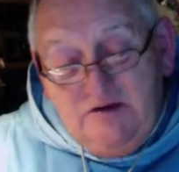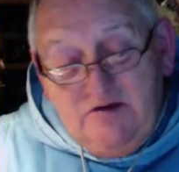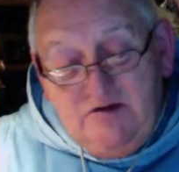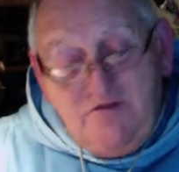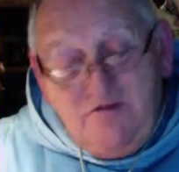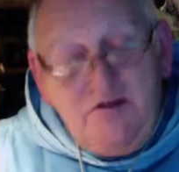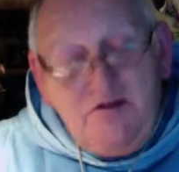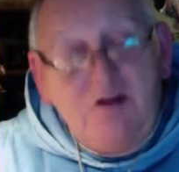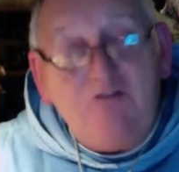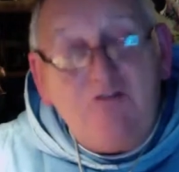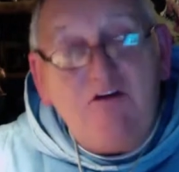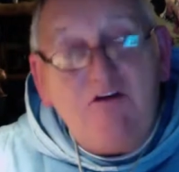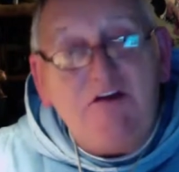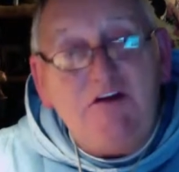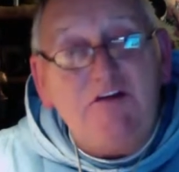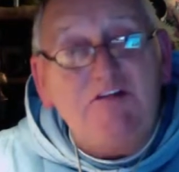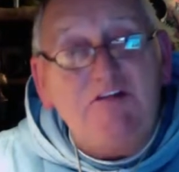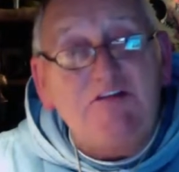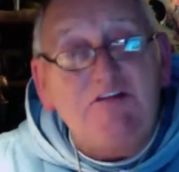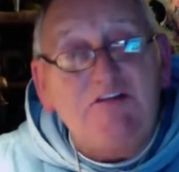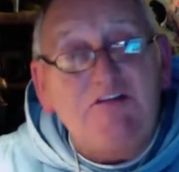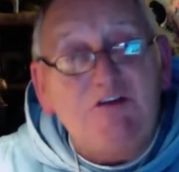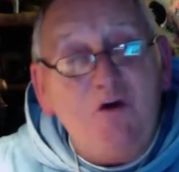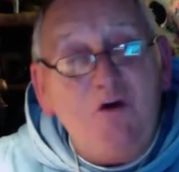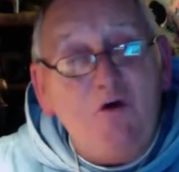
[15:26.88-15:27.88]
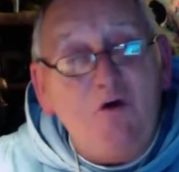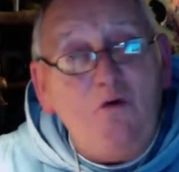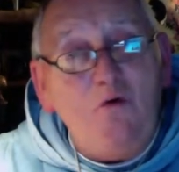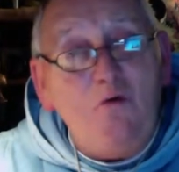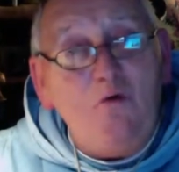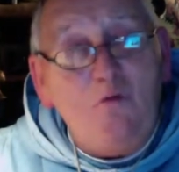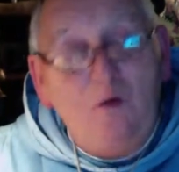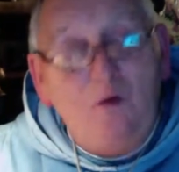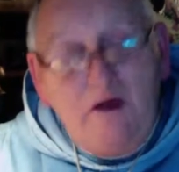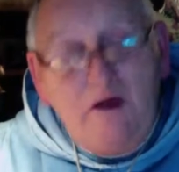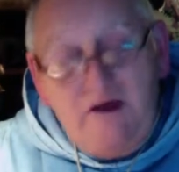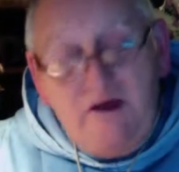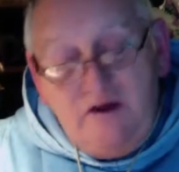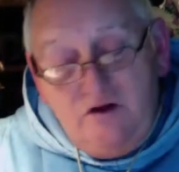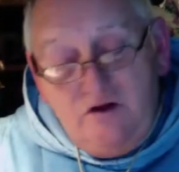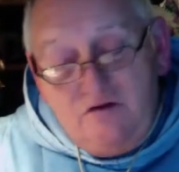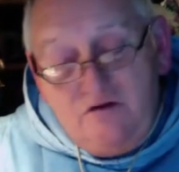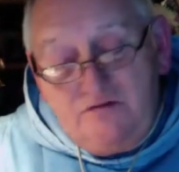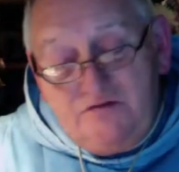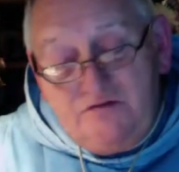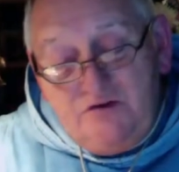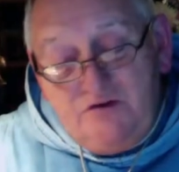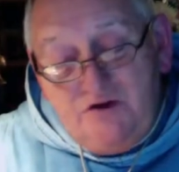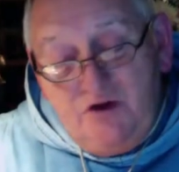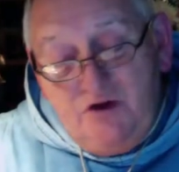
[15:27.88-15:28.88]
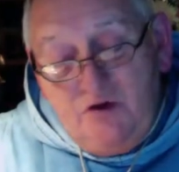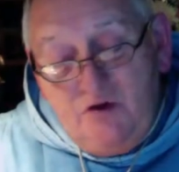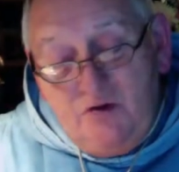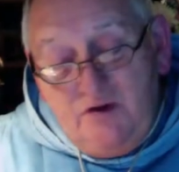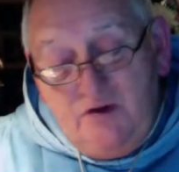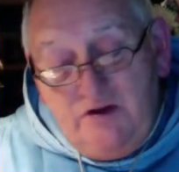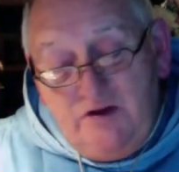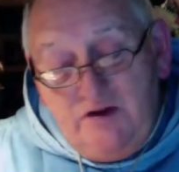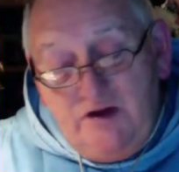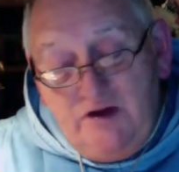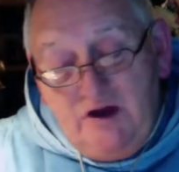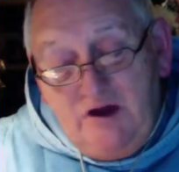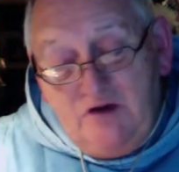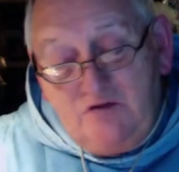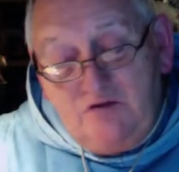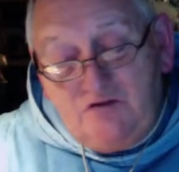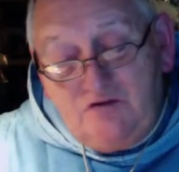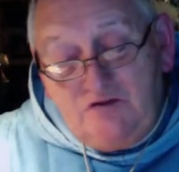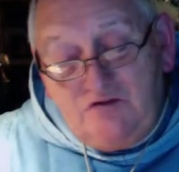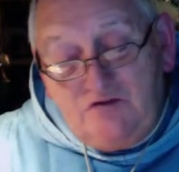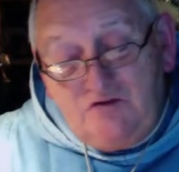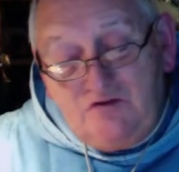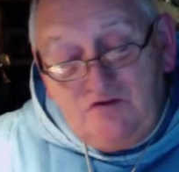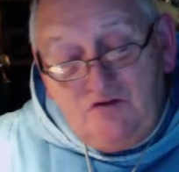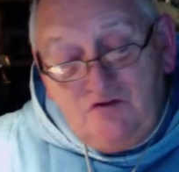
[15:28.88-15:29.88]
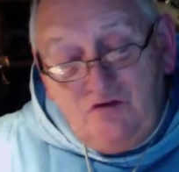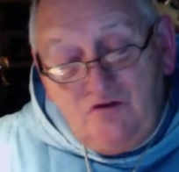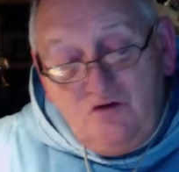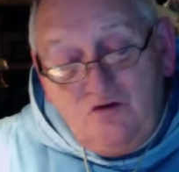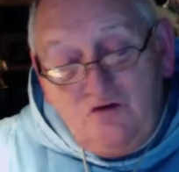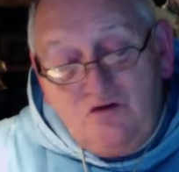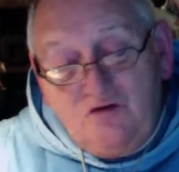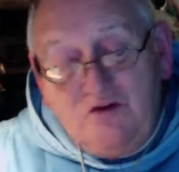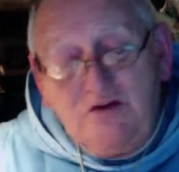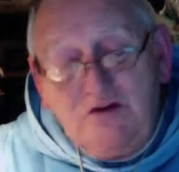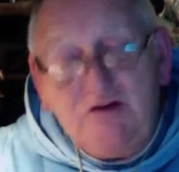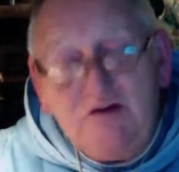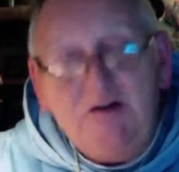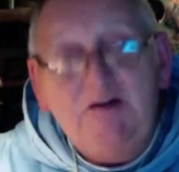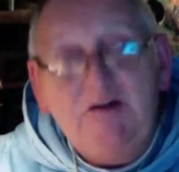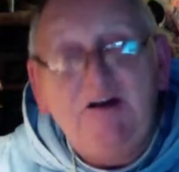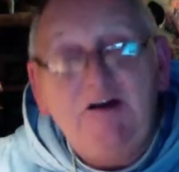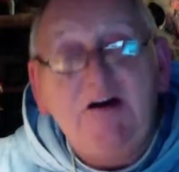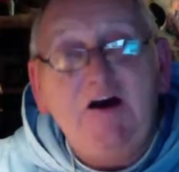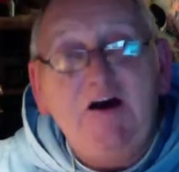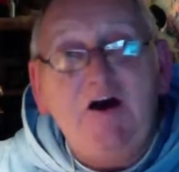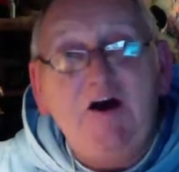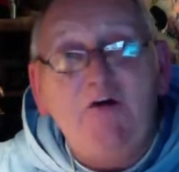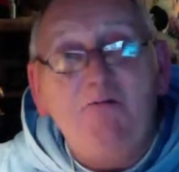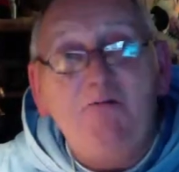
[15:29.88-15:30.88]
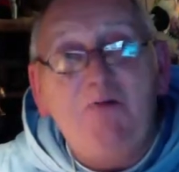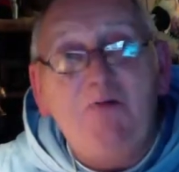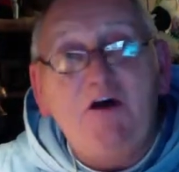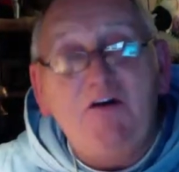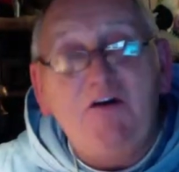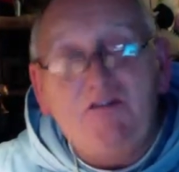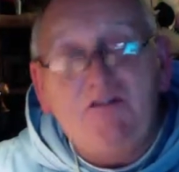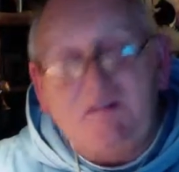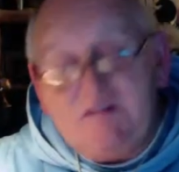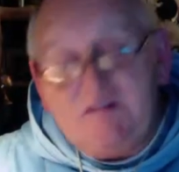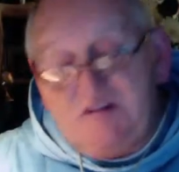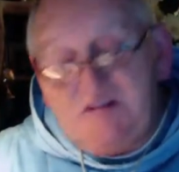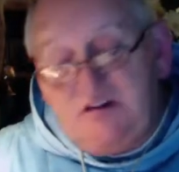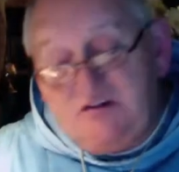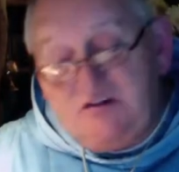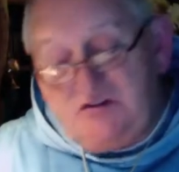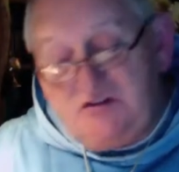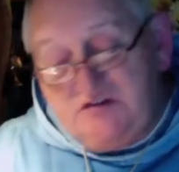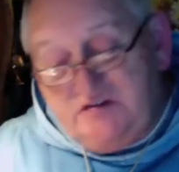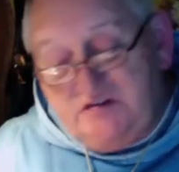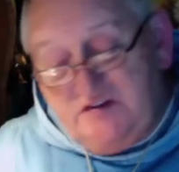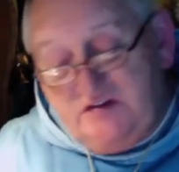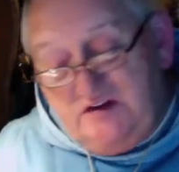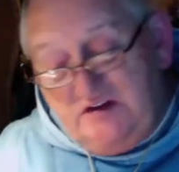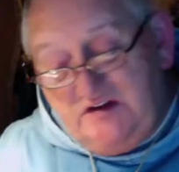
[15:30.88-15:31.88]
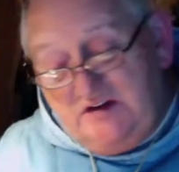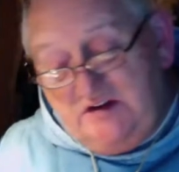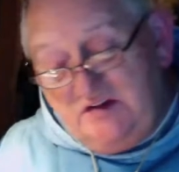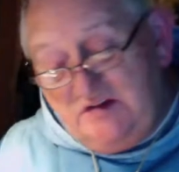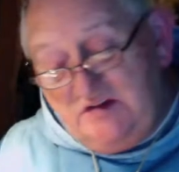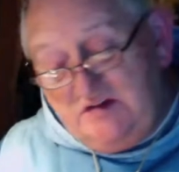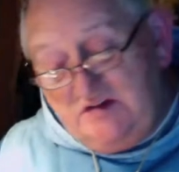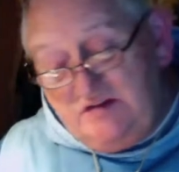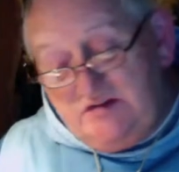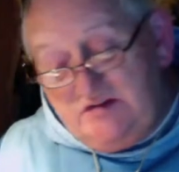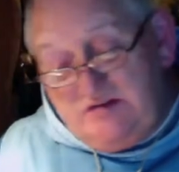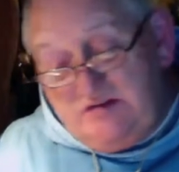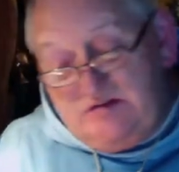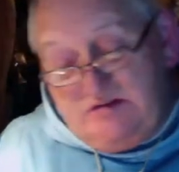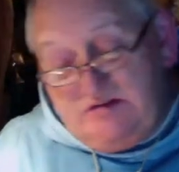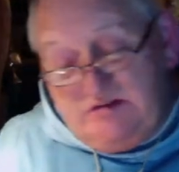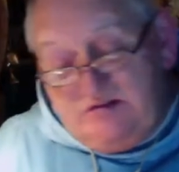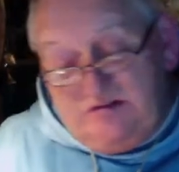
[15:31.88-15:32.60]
There is no way of knowing how to talk about such things.